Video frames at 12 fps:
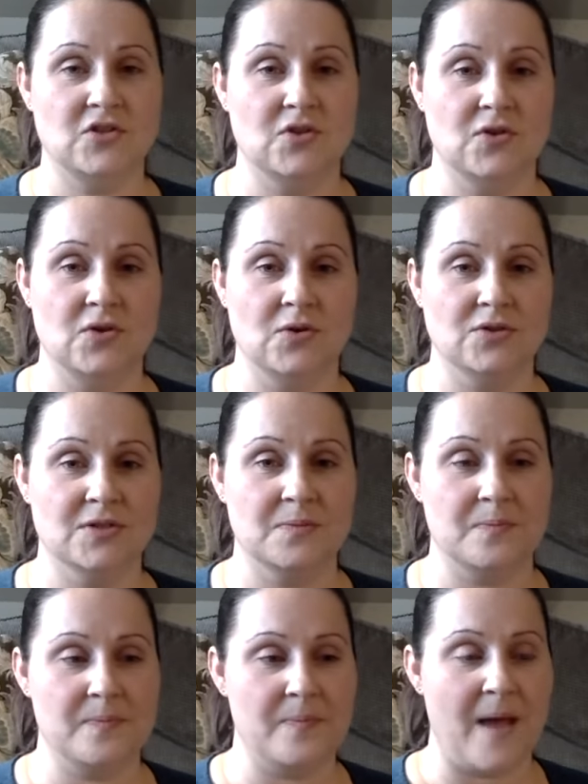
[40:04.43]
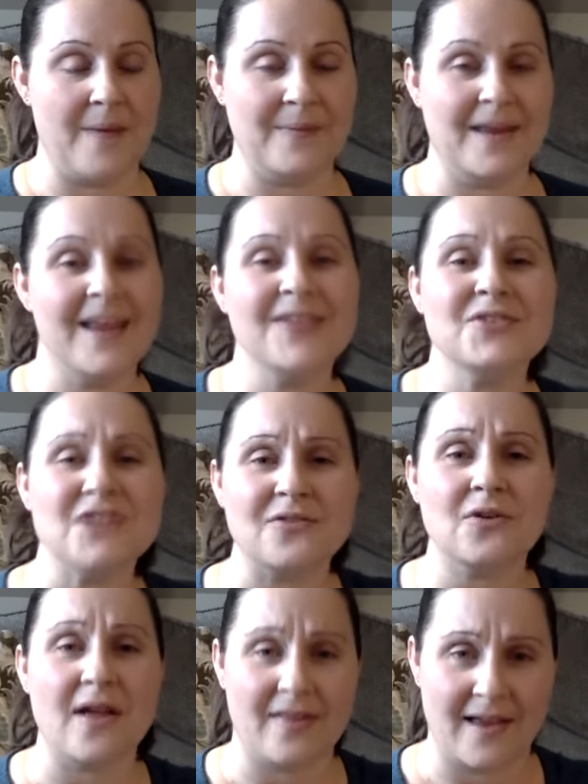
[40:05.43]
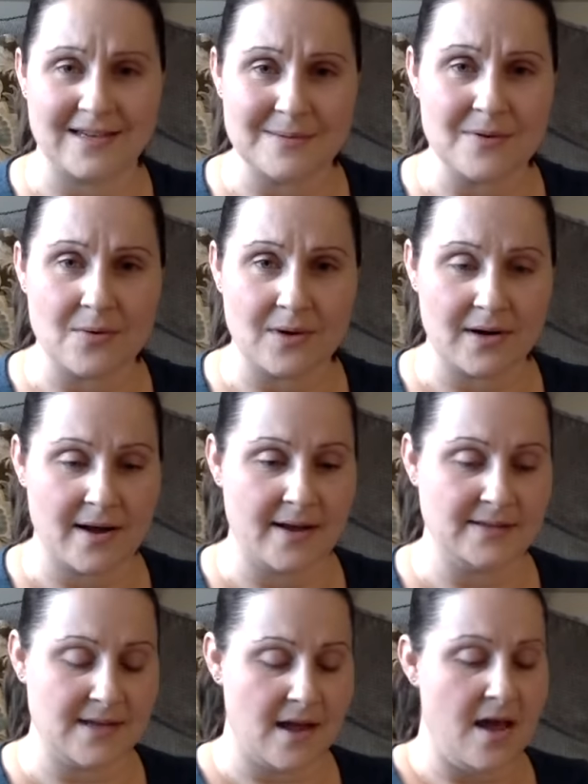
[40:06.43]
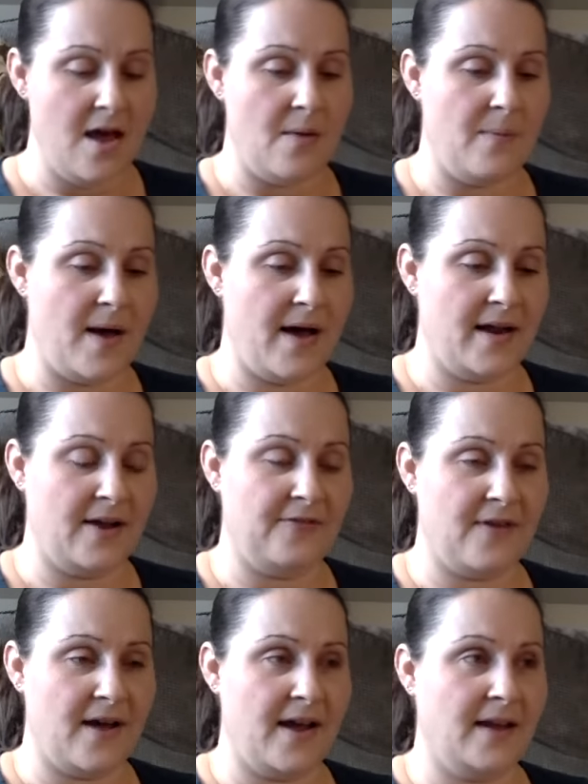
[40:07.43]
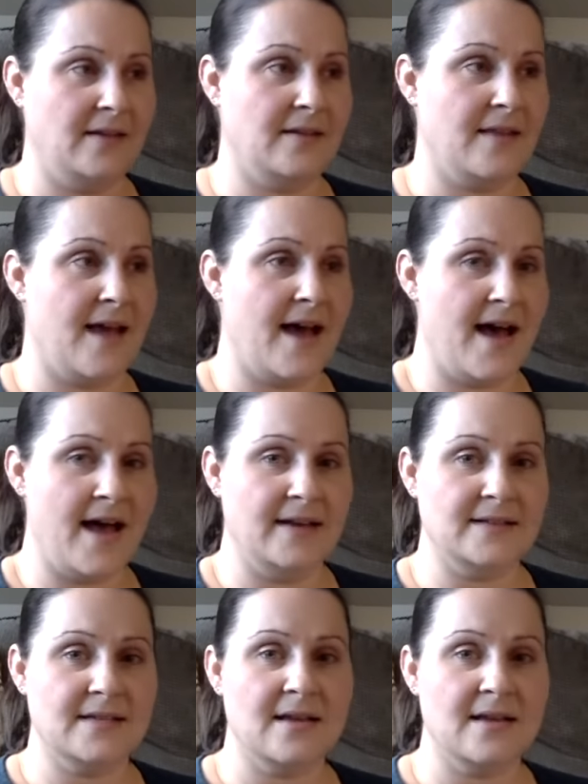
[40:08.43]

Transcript: to just, in general, I like to be organized, but I find that